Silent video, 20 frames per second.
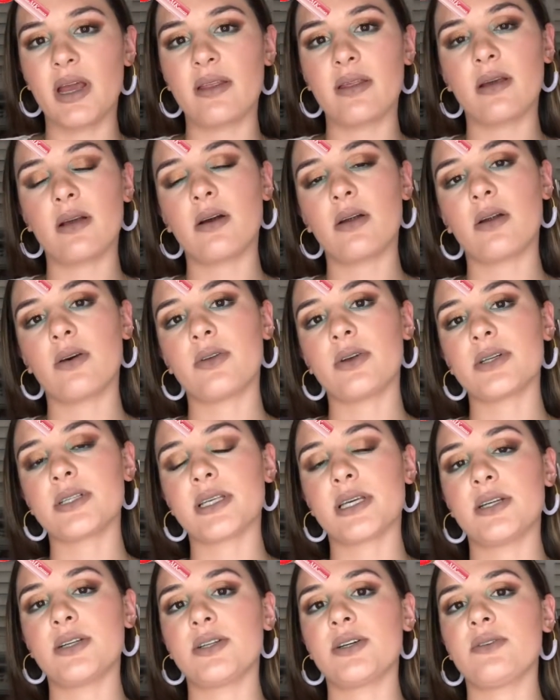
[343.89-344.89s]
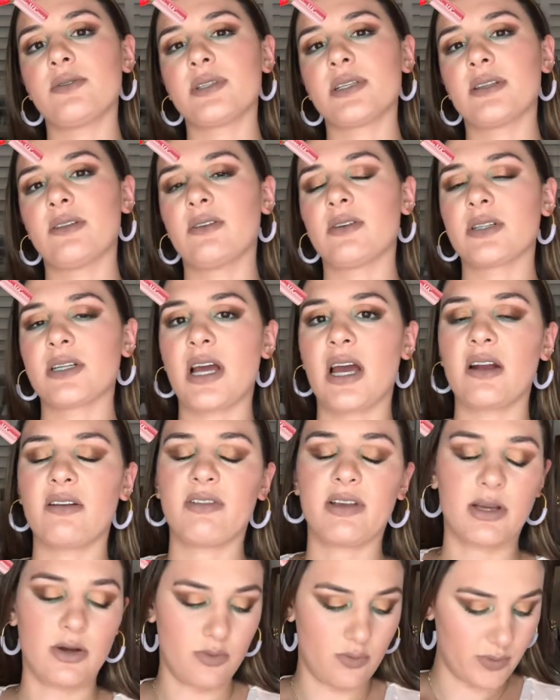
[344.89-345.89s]
I think on other skin tones it looked kind of
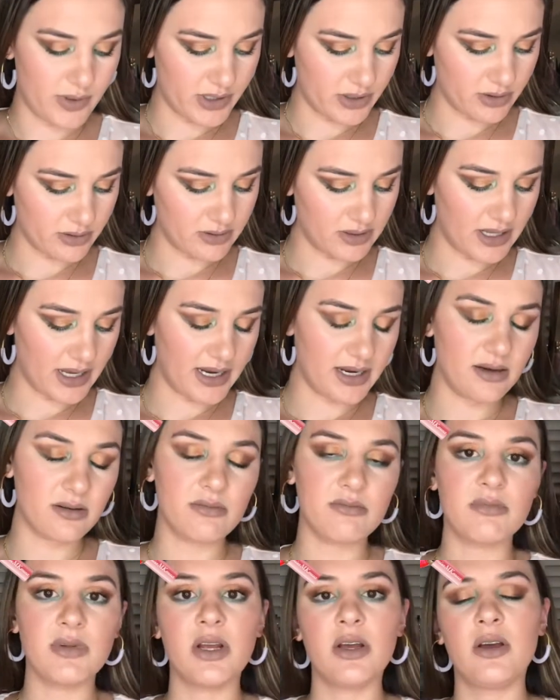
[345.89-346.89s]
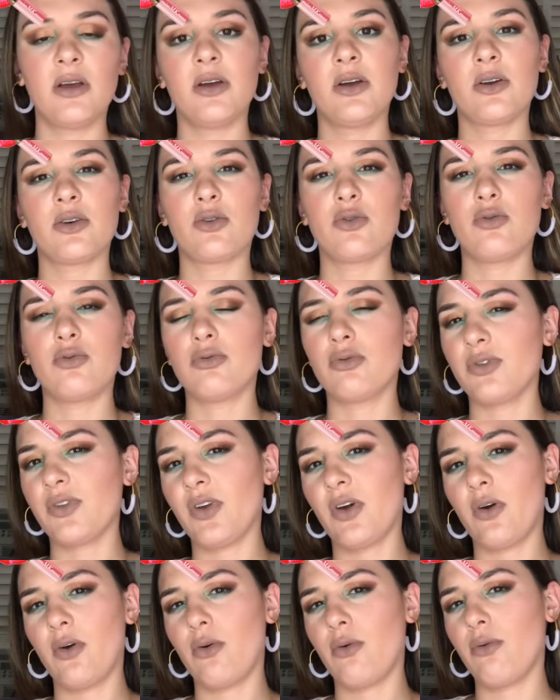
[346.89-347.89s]
like a weird light cool
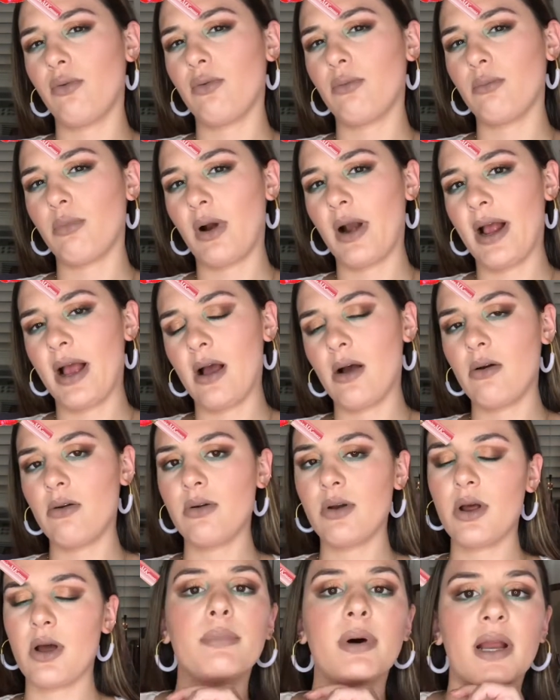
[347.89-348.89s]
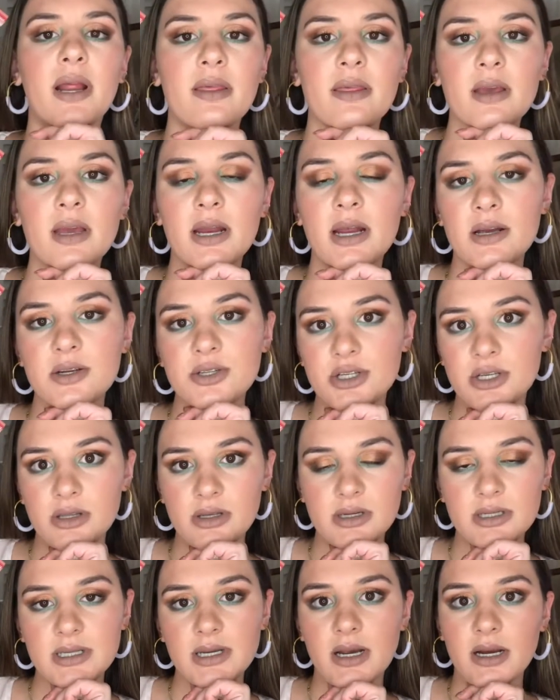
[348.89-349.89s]
tone brown, but I think it actually
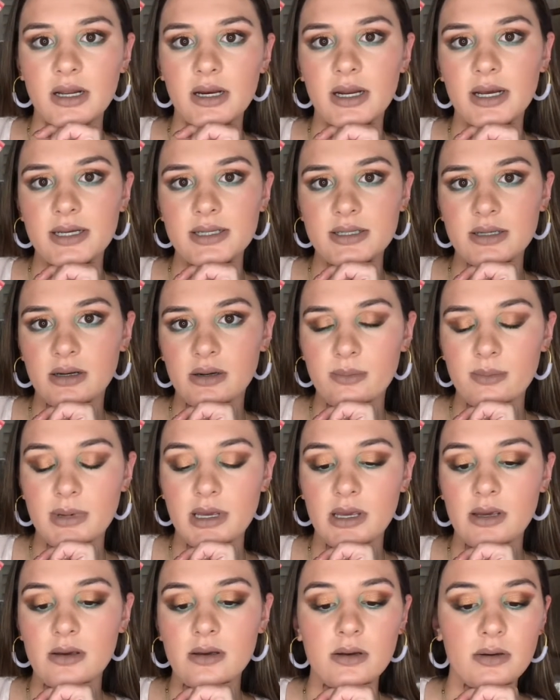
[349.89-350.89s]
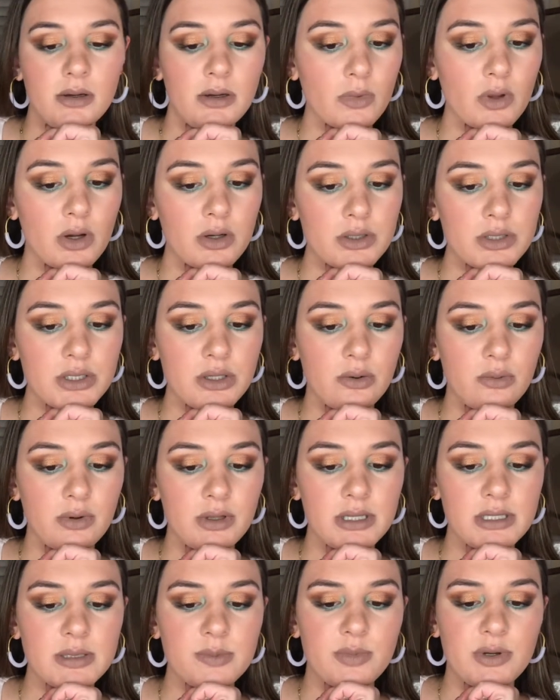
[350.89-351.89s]
looks kind of nice on me. So will
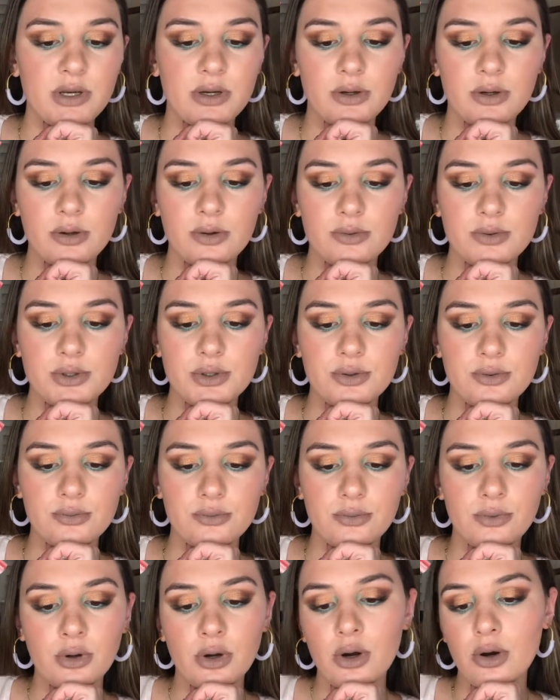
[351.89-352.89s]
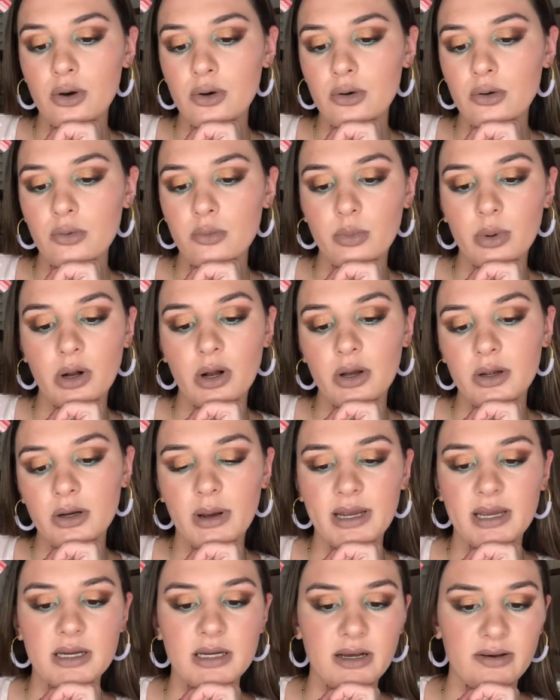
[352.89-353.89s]
this be a go-to? No, but
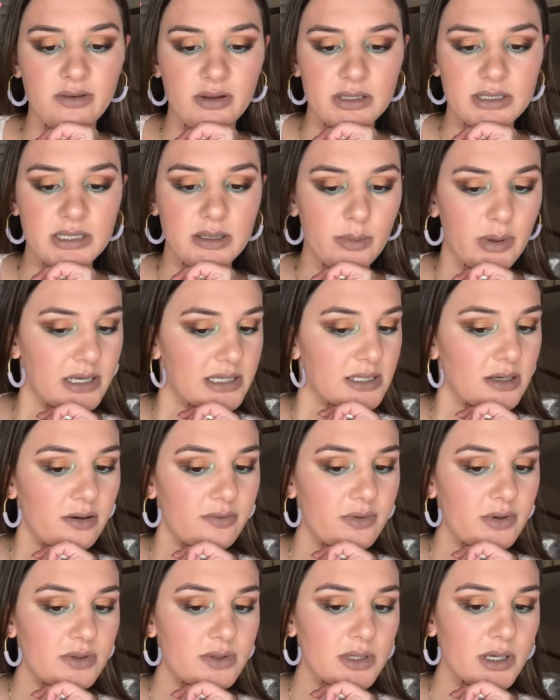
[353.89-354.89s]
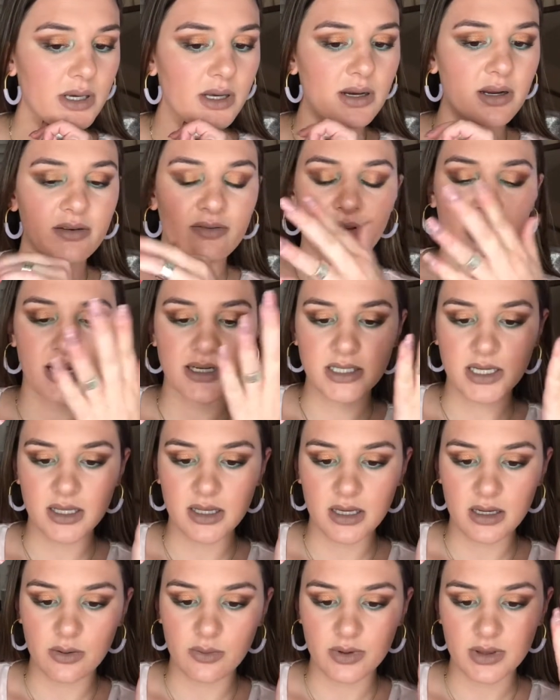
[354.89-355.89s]
I could definitely see myself using it. In fact, I
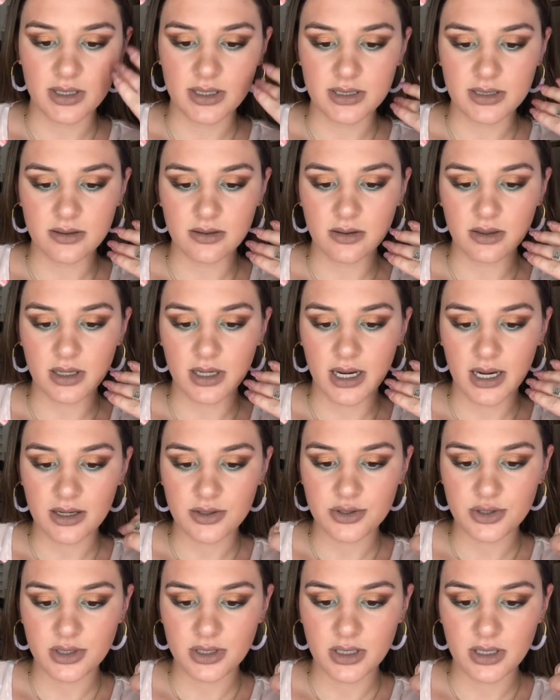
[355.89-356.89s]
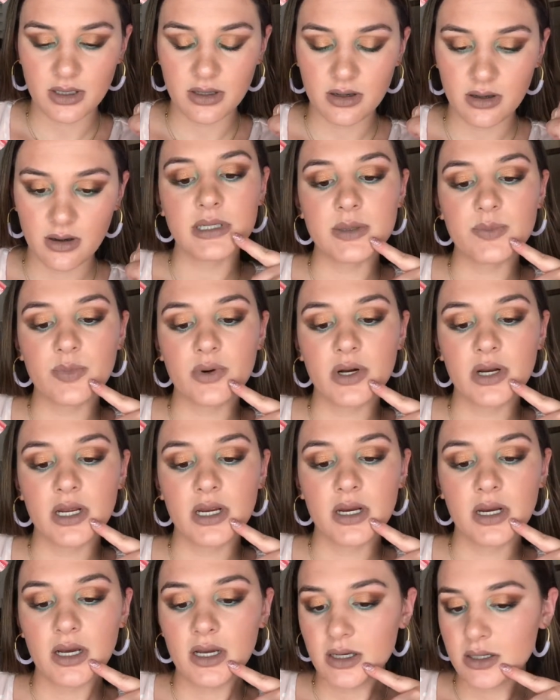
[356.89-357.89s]
think with this look it actually is pretty
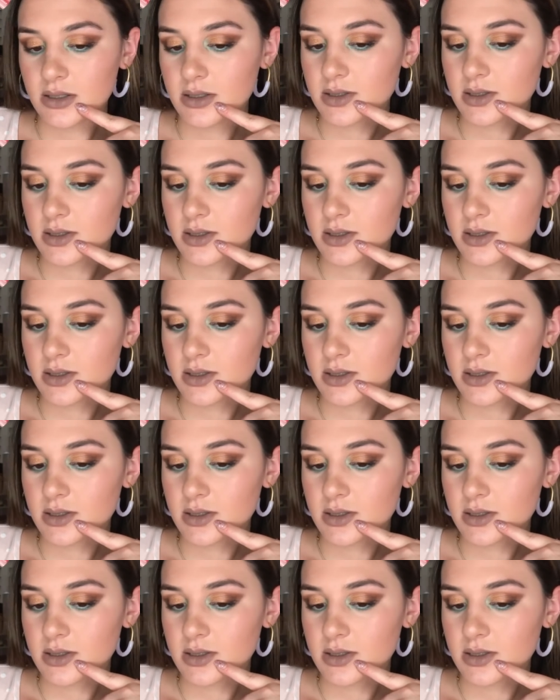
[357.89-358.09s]
nice.